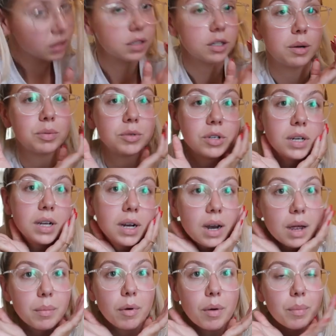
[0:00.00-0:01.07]
stopped trying to
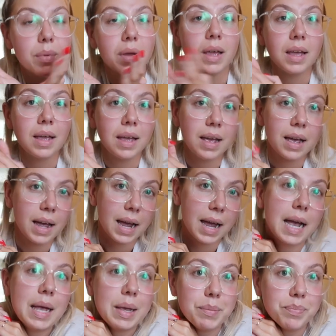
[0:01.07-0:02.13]
climb up,
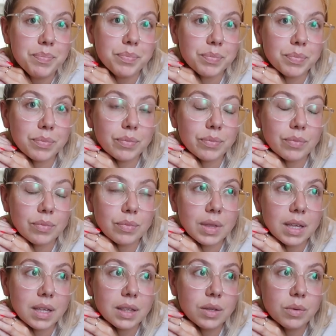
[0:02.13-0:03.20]

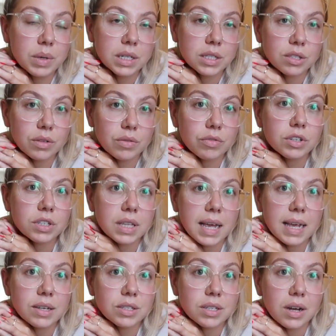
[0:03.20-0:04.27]
the windows on the front of
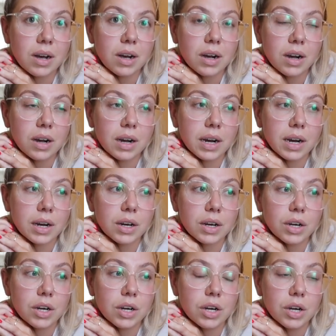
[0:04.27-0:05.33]
the house are
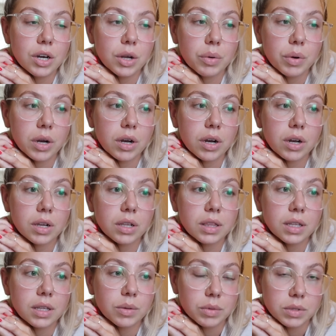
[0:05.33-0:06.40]
newer
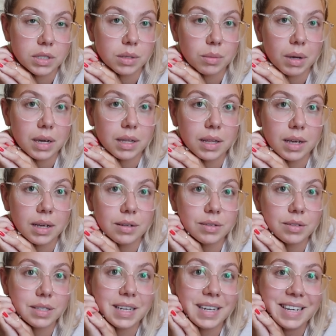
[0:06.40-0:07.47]
than the ones on the back of the
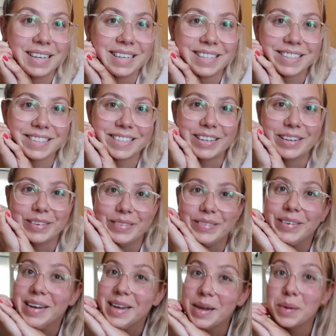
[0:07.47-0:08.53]
house.
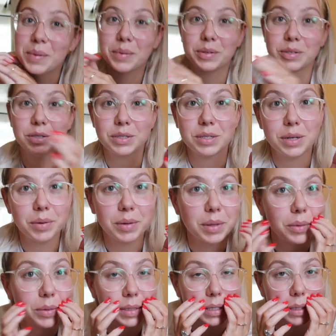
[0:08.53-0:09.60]
So we're just doing
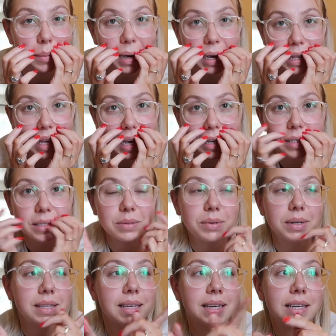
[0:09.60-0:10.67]
the ones on the back of the house, the
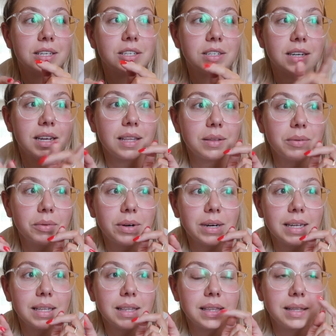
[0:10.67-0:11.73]
one in the kitchen and the
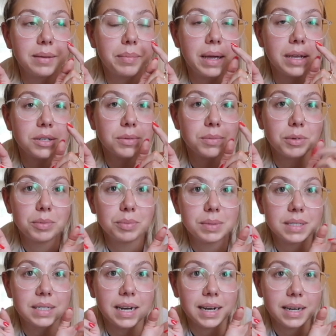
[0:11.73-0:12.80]
one in the bedroom
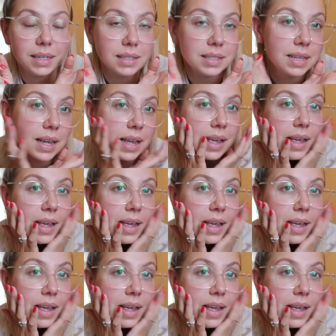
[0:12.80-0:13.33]
upstairs.